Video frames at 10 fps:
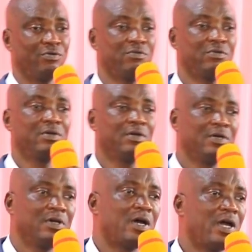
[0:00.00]
oh,
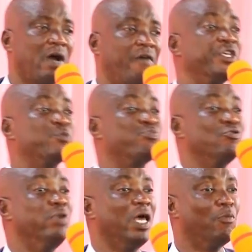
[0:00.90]
I have this
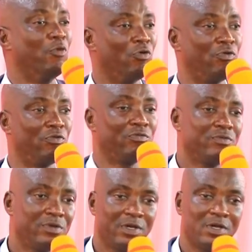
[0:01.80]
problem. Oh,
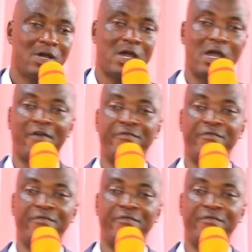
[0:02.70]
I